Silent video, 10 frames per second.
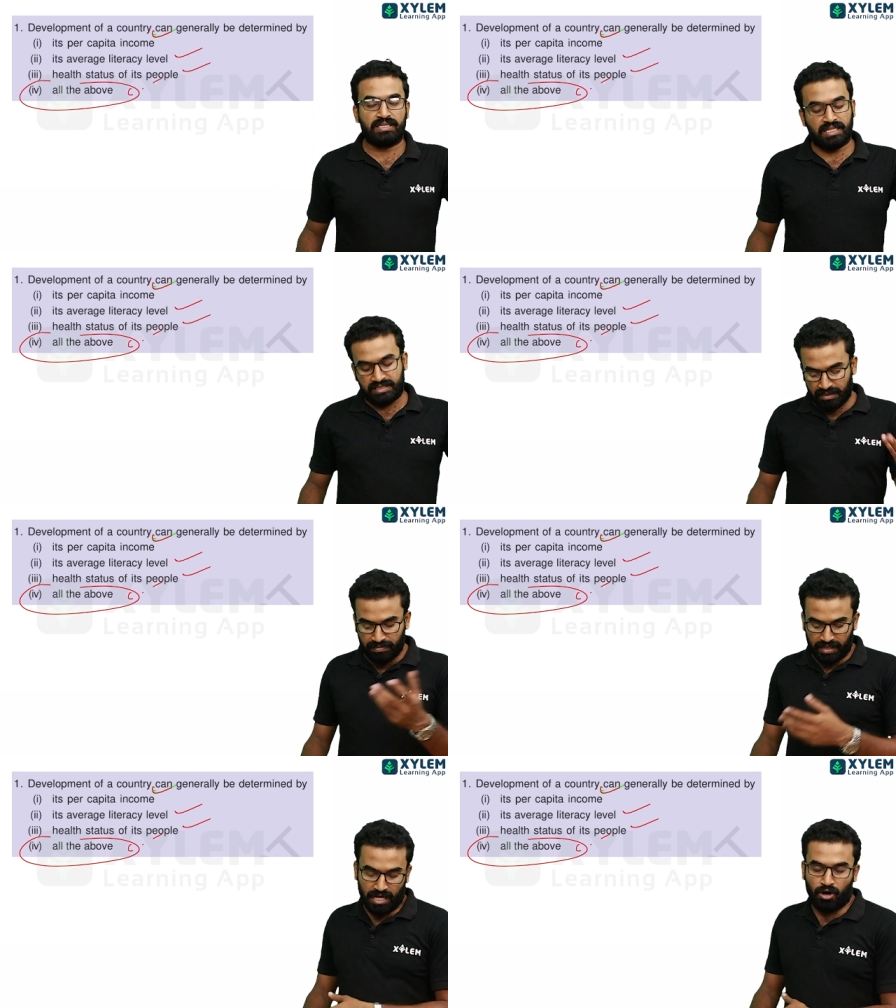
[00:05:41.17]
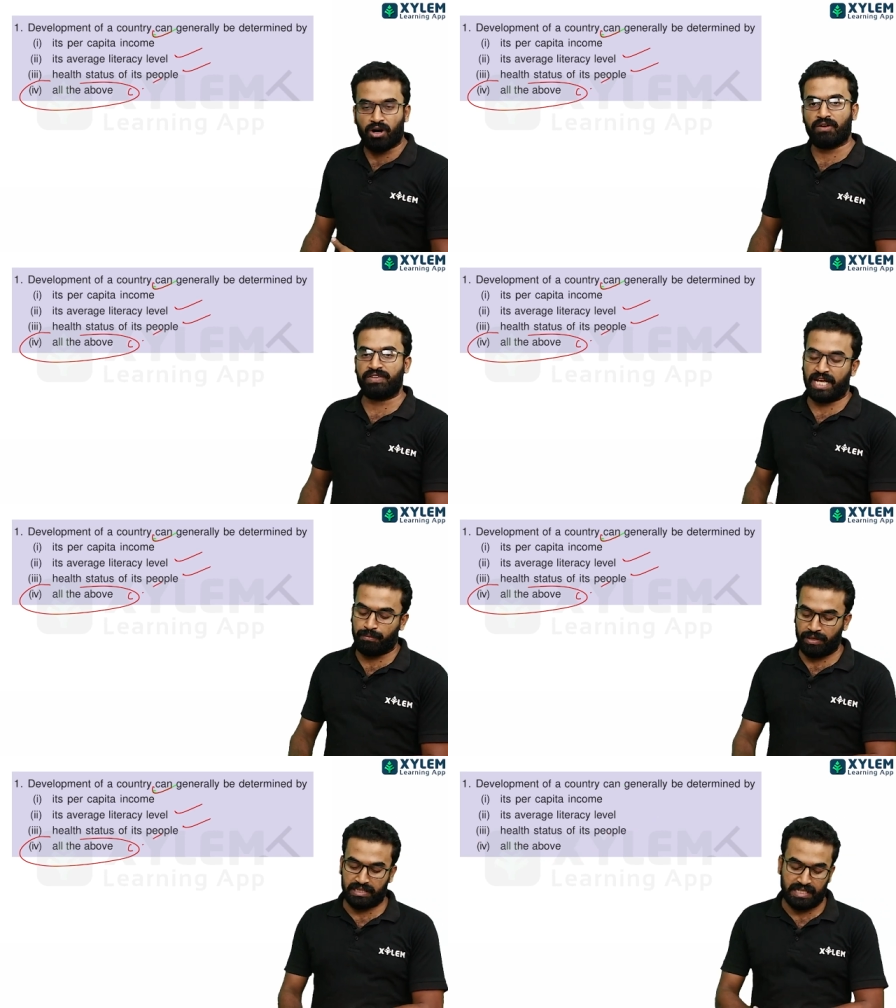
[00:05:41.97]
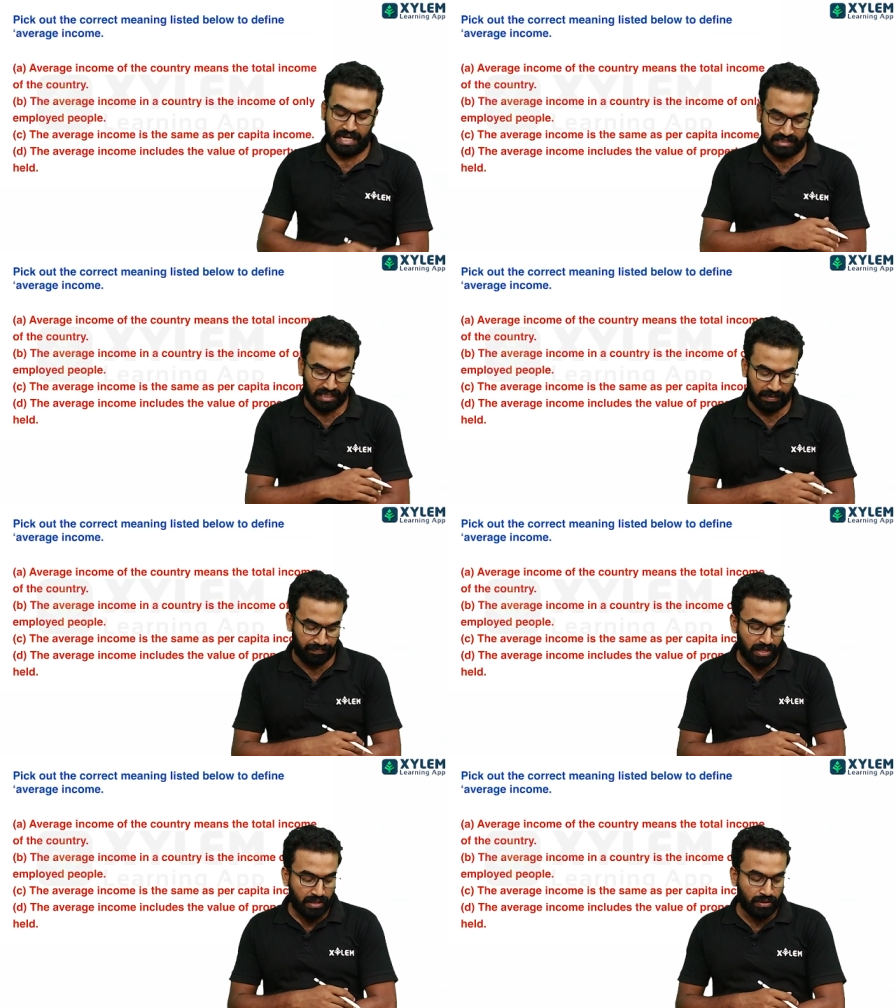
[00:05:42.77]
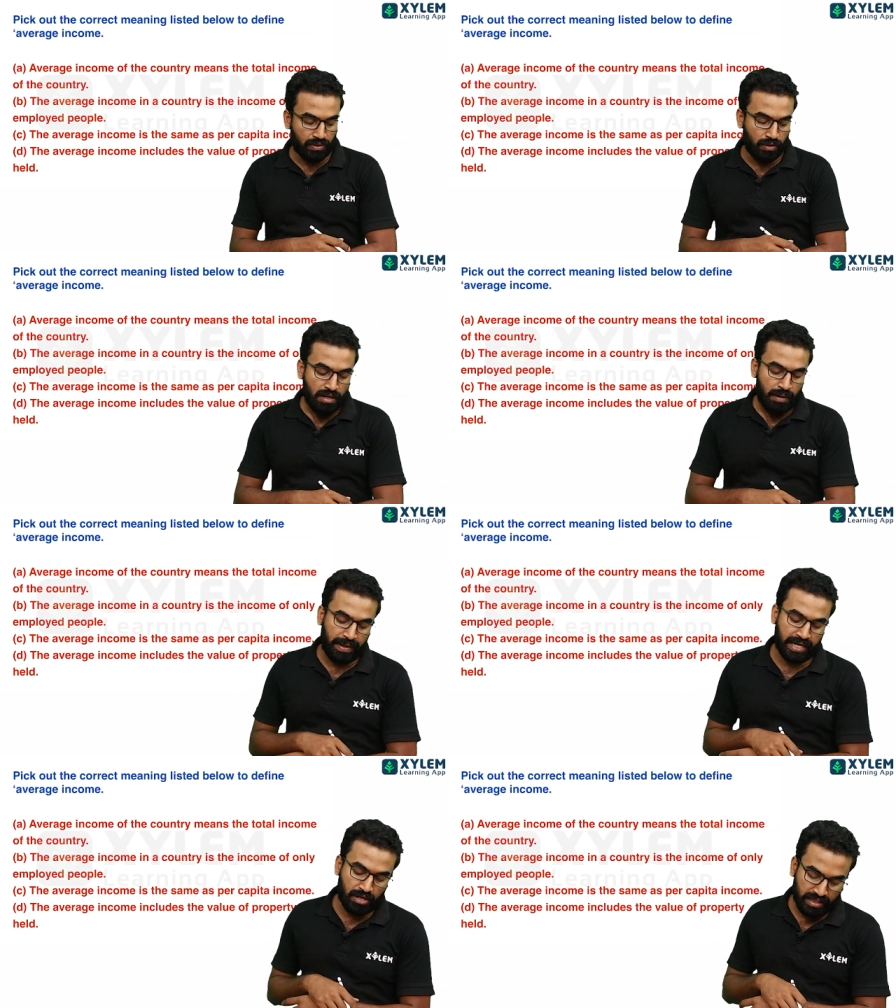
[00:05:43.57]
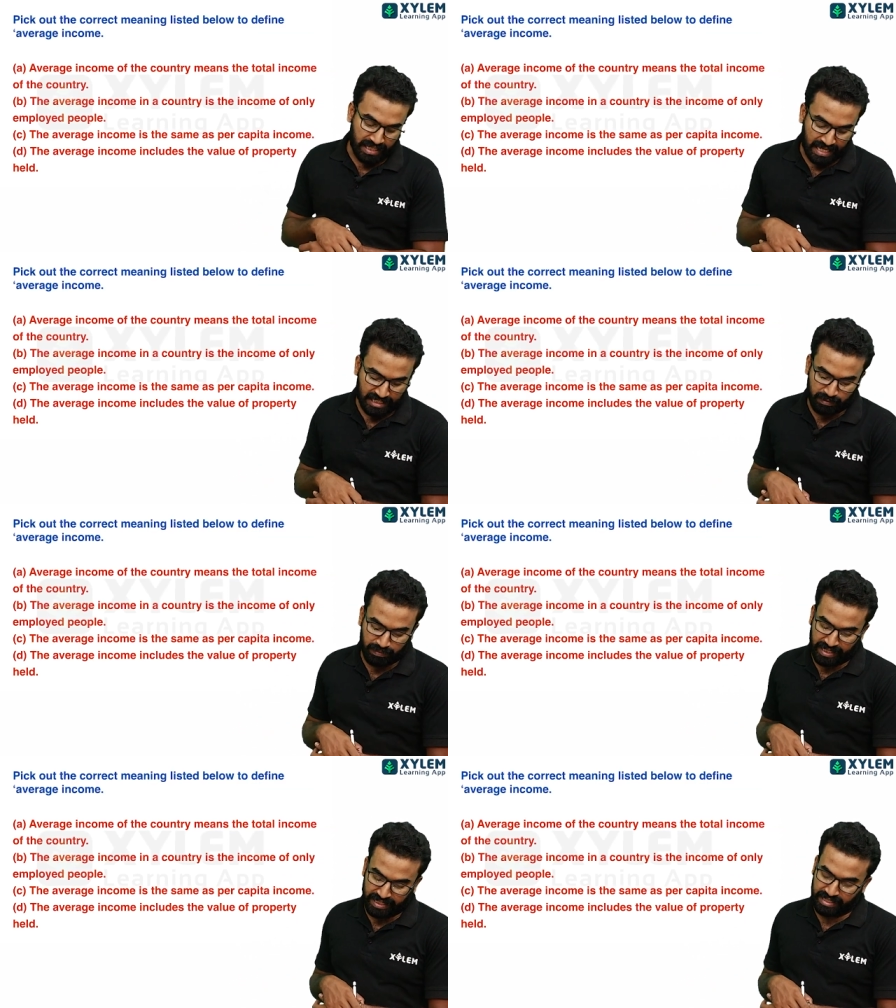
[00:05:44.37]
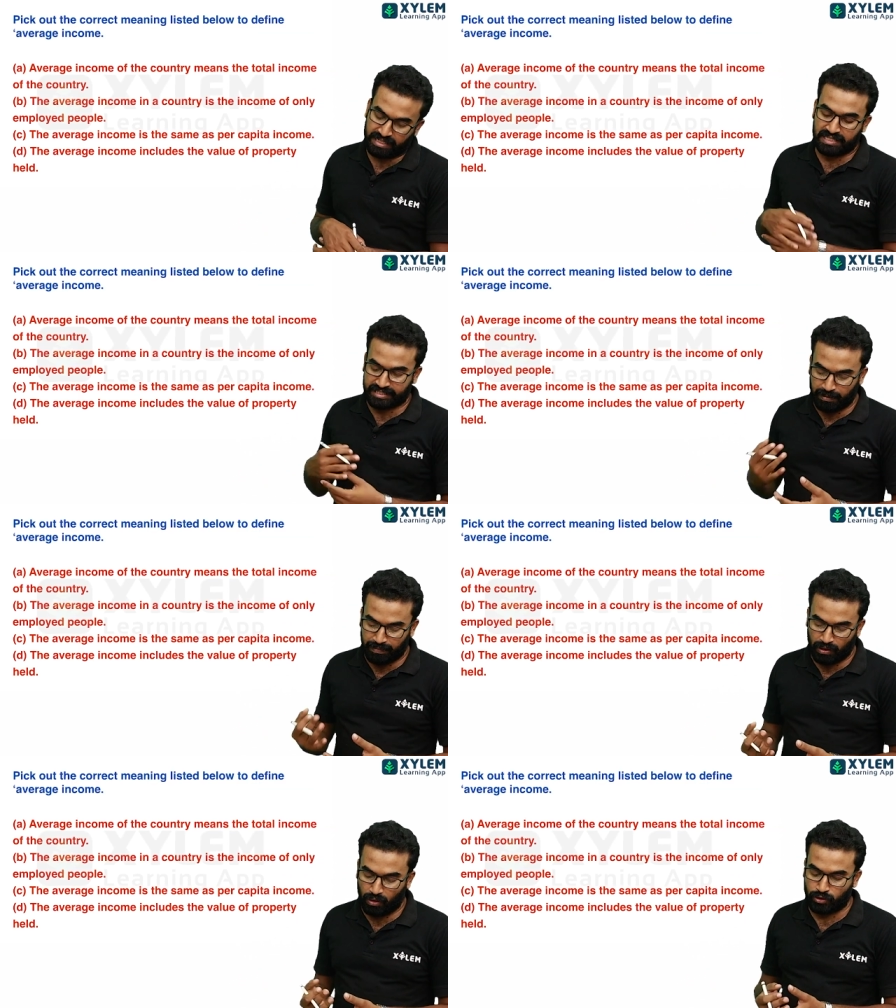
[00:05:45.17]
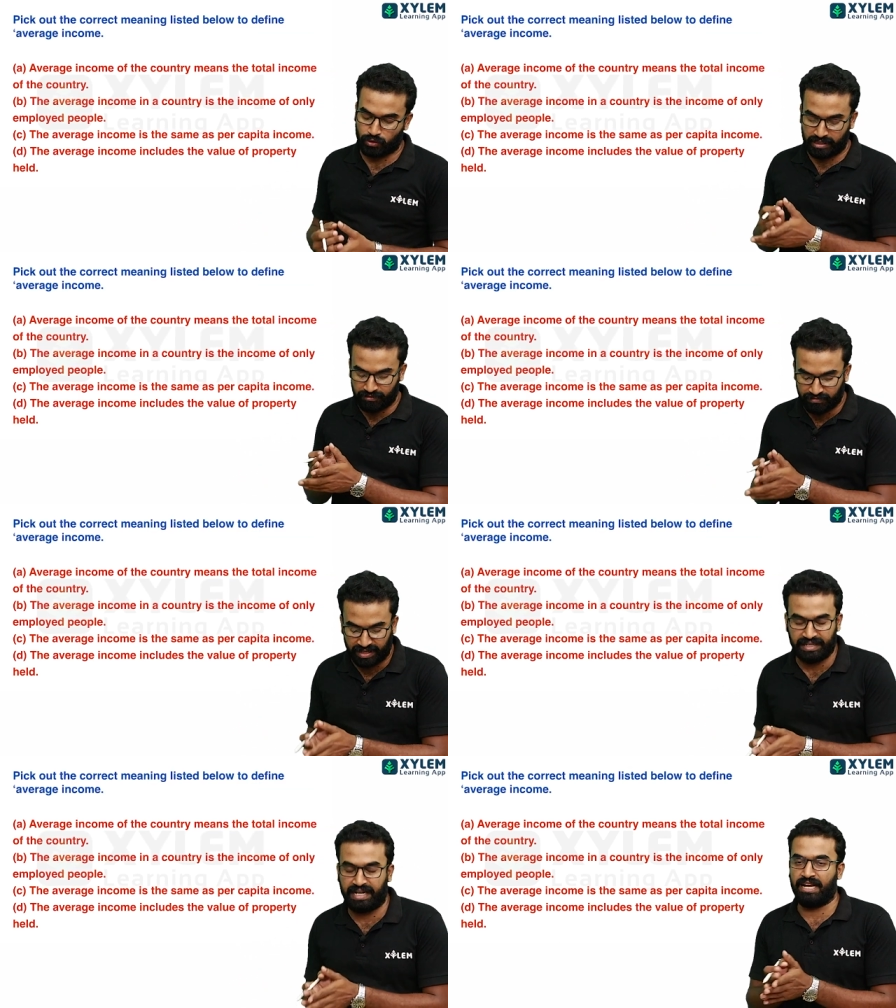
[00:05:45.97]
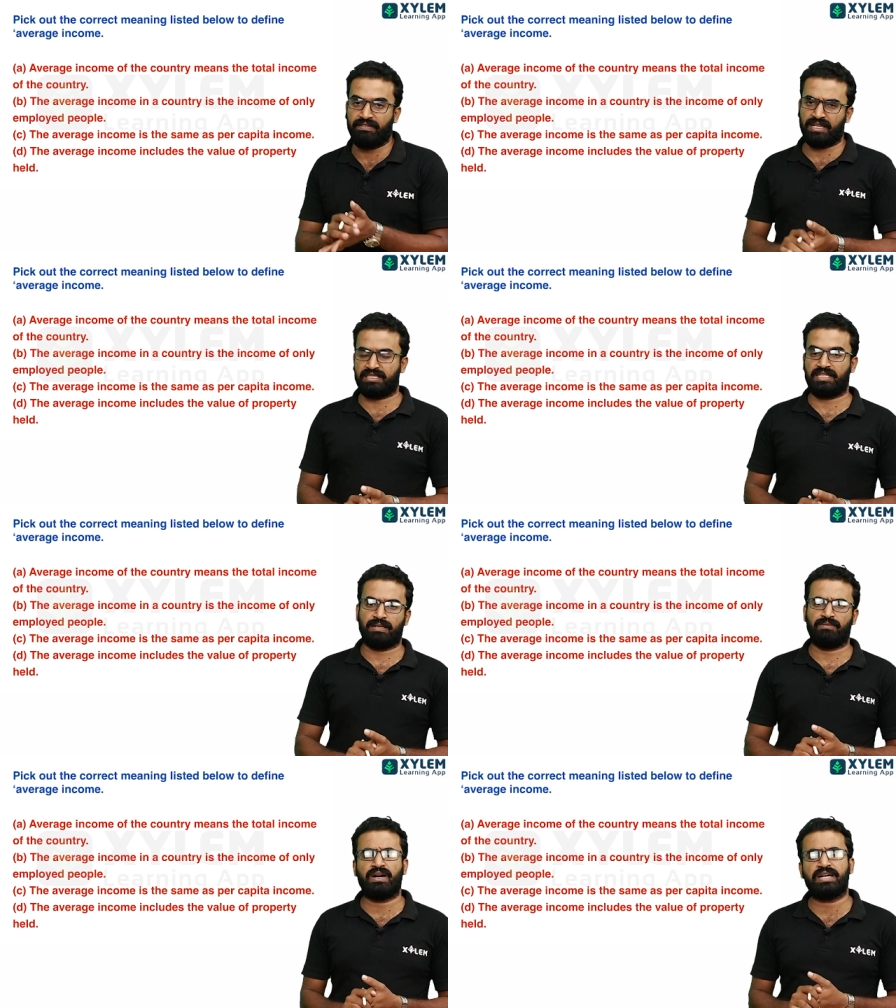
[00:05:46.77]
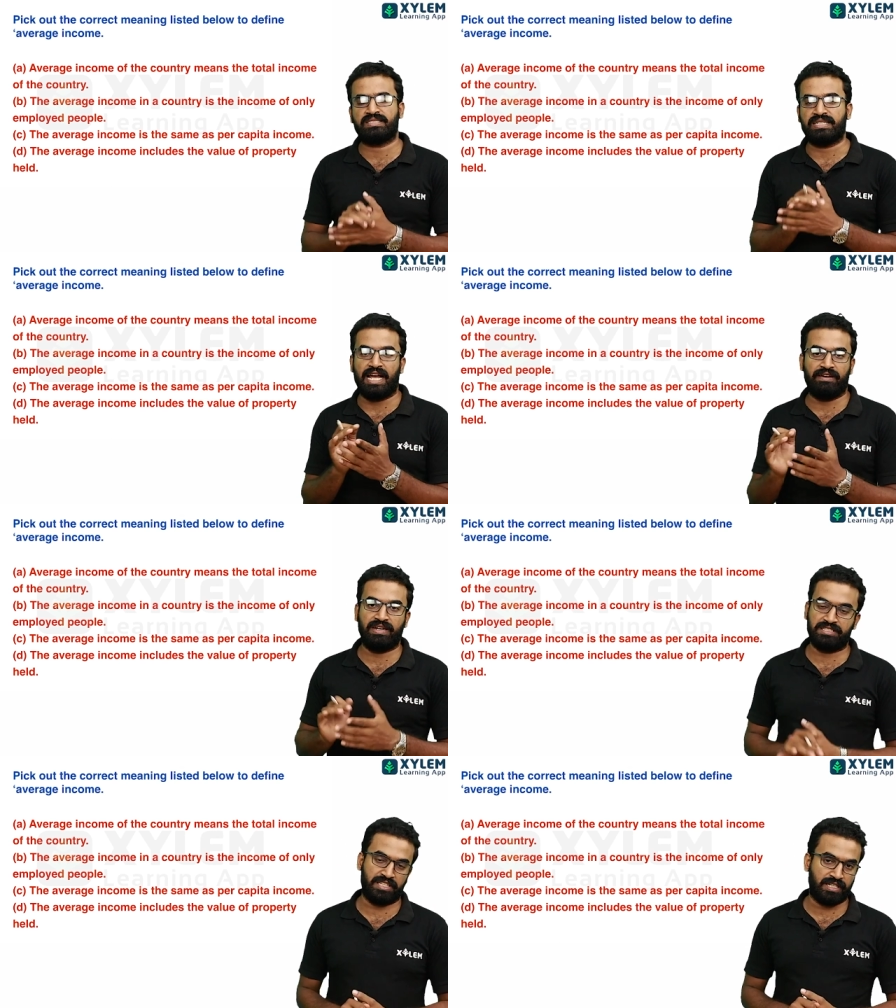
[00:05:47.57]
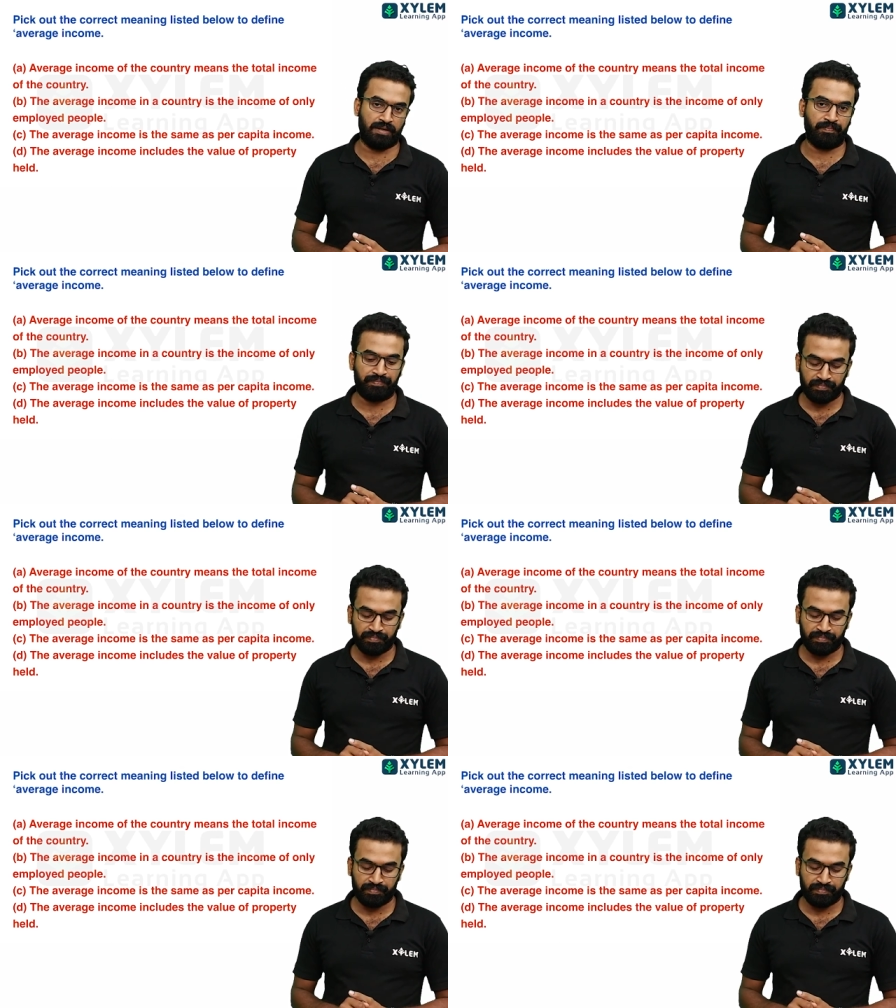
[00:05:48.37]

listen simple, all of the above is the answer. Now go pick out the correct meaning listed below to define average income. What is average income?